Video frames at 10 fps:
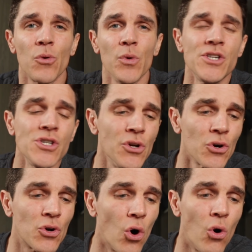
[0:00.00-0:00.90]
Reaching your
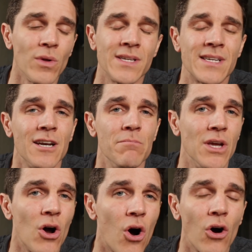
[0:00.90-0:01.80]
goal is going to
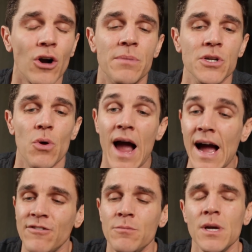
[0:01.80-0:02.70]
be hard, but you
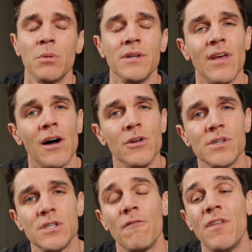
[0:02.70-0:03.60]
have to be able to tell
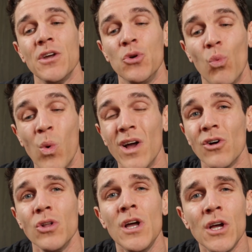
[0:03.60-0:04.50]
yourself that you
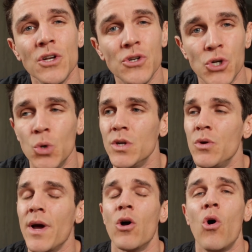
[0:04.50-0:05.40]
will do it.
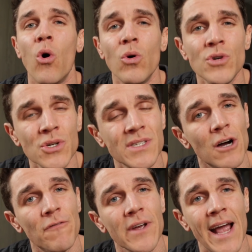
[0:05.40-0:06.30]
You got to hold
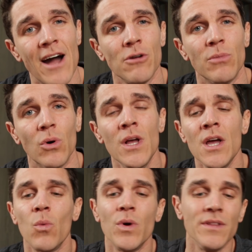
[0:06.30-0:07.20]
yourself accountable.
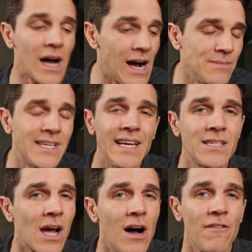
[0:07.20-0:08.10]
When times get
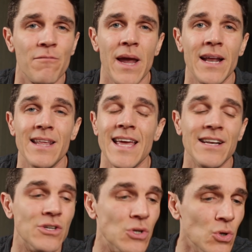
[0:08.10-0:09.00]
tough, man, and they
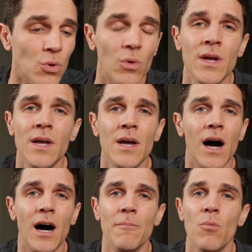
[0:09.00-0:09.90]
do,
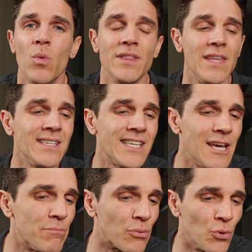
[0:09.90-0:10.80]
when things
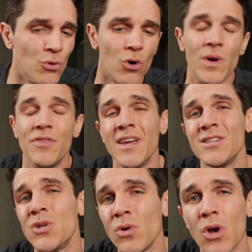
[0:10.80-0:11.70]
get brutal, when
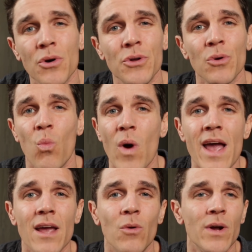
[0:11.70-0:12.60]
things don't go your
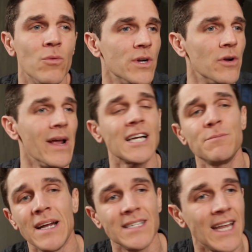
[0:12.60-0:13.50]
way, when your
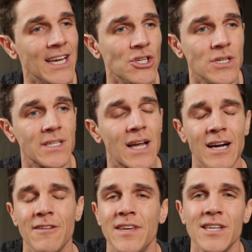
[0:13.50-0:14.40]
expectations
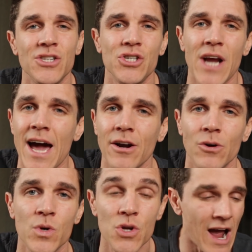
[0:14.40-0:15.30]
kind of get
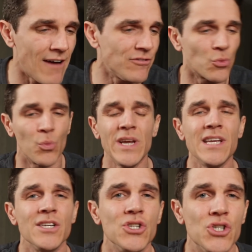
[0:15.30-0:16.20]
shattered, when you have to
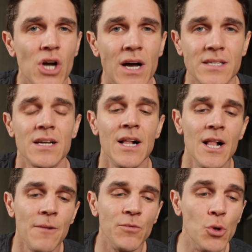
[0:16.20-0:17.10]
readjust,
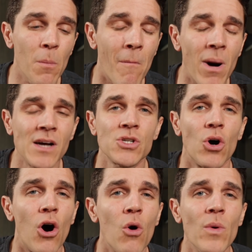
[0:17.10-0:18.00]
you must
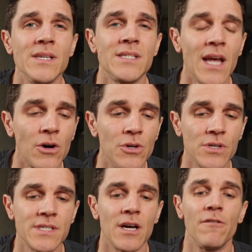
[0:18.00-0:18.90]
always tell
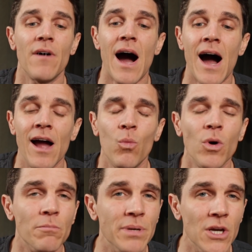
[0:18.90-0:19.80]
yourself, I
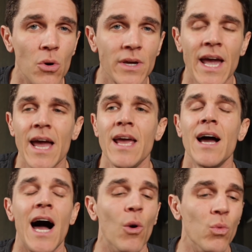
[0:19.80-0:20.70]
will be okay,
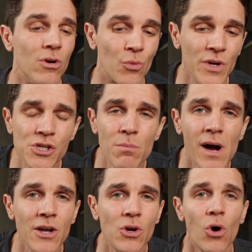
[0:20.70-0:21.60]
I will reach
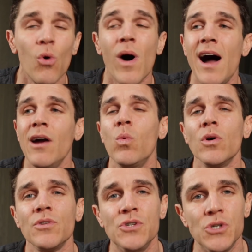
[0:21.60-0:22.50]
my goal, I
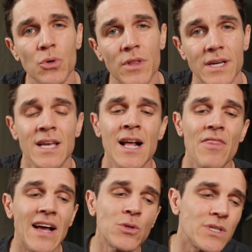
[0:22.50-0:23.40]
will do this.
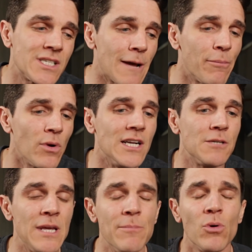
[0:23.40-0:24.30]
That's what separates
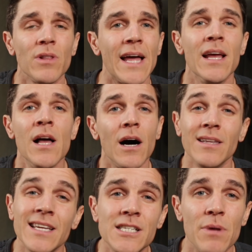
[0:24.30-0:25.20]
people like
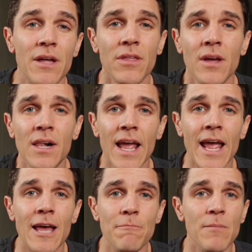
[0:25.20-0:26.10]
Elizabeth
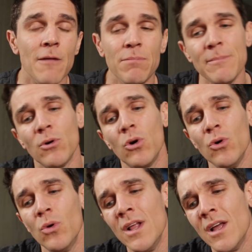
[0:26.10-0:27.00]
and people who